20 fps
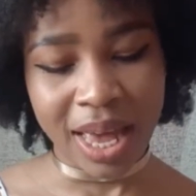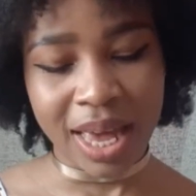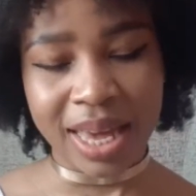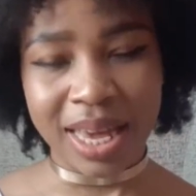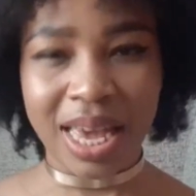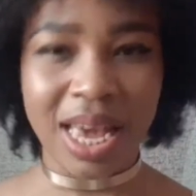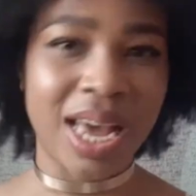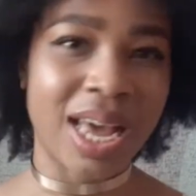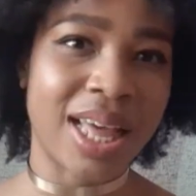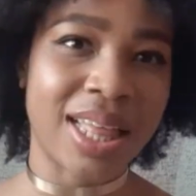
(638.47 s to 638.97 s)

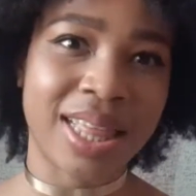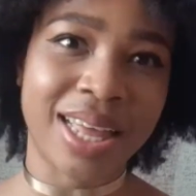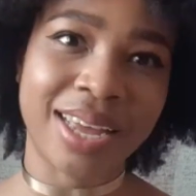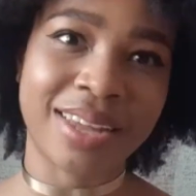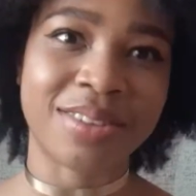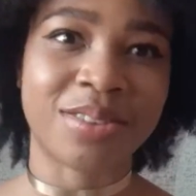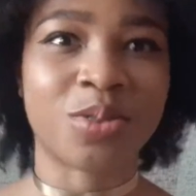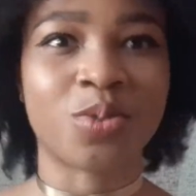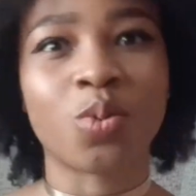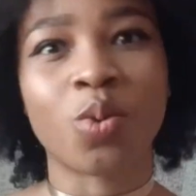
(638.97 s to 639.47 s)
Yeah,
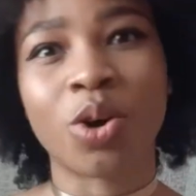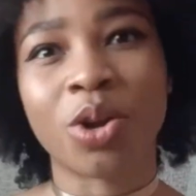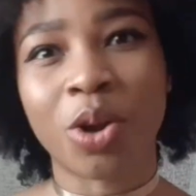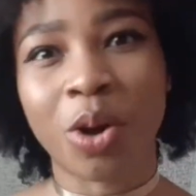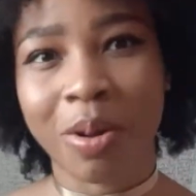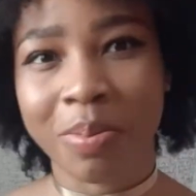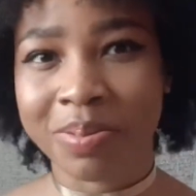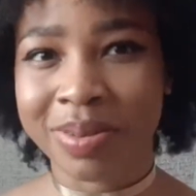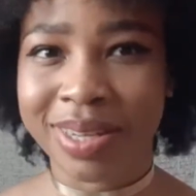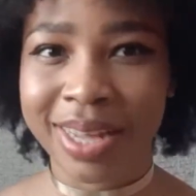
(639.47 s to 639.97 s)
that's one
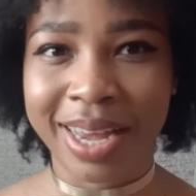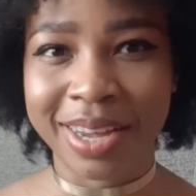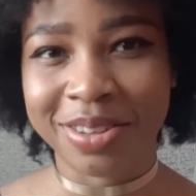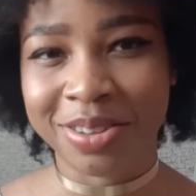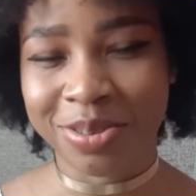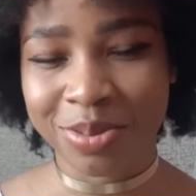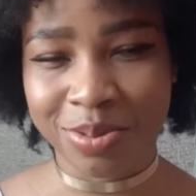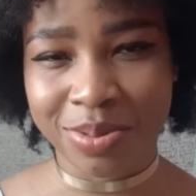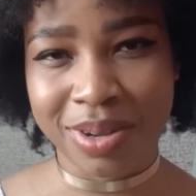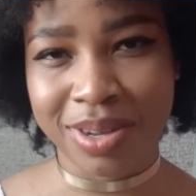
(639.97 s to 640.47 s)
upside
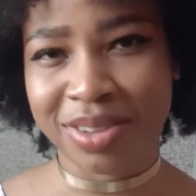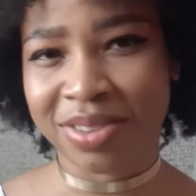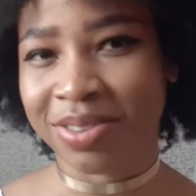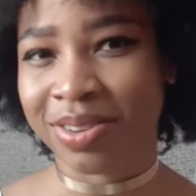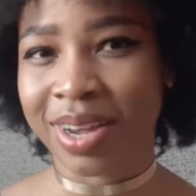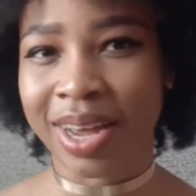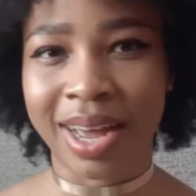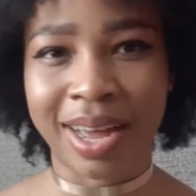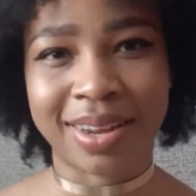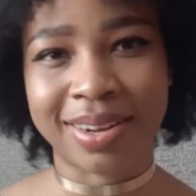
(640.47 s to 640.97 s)
to it.
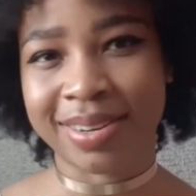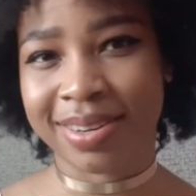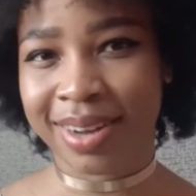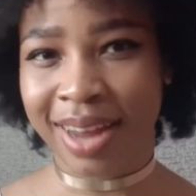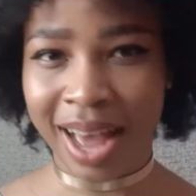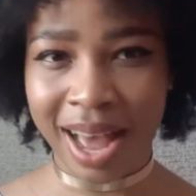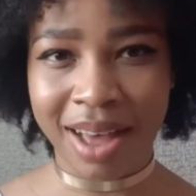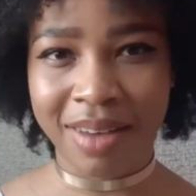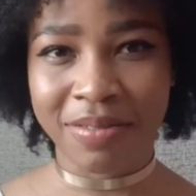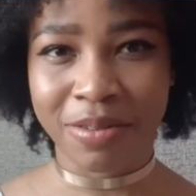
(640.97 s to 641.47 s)
You can
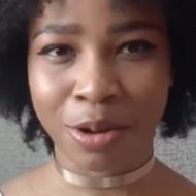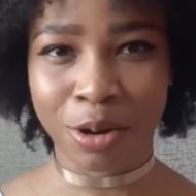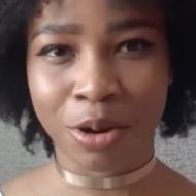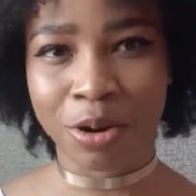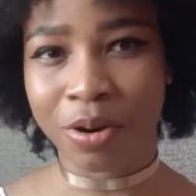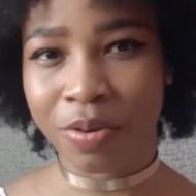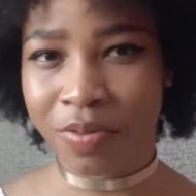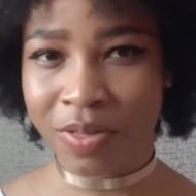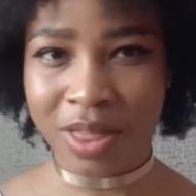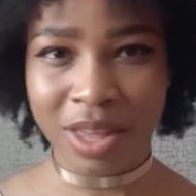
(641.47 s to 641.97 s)
have a
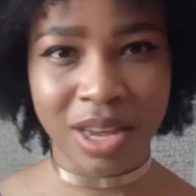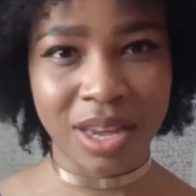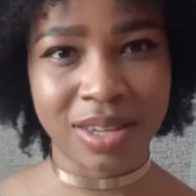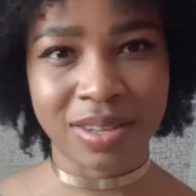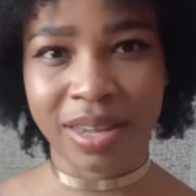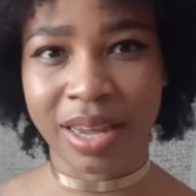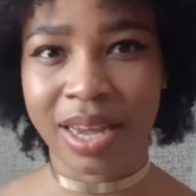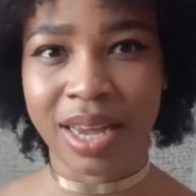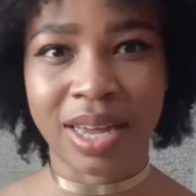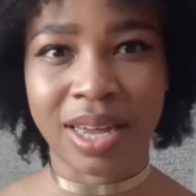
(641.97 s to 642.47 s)
lot of
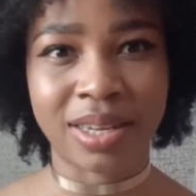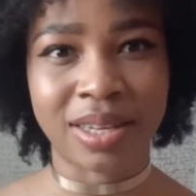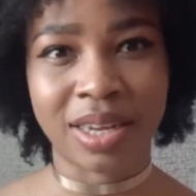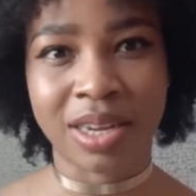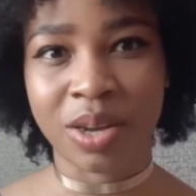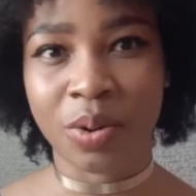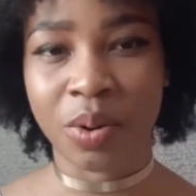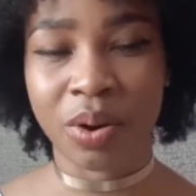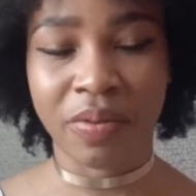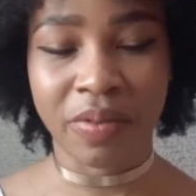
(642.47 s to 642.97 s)
things and you can
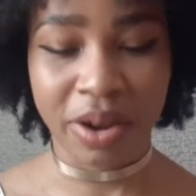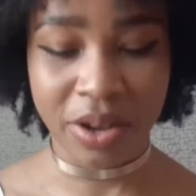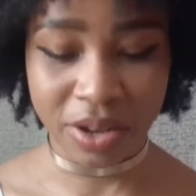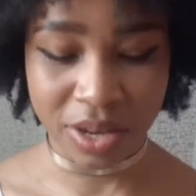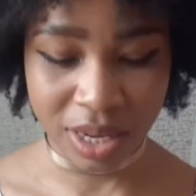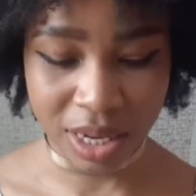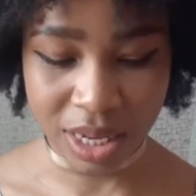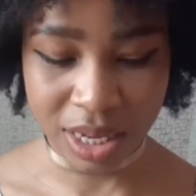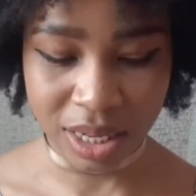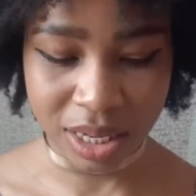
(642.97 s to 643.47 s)
take it wherever you
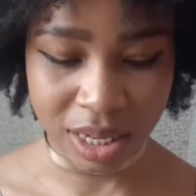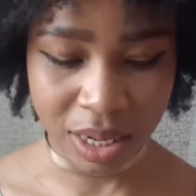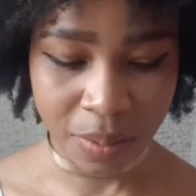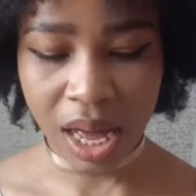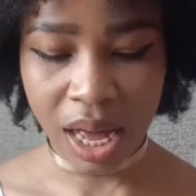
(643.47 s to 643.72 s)
need.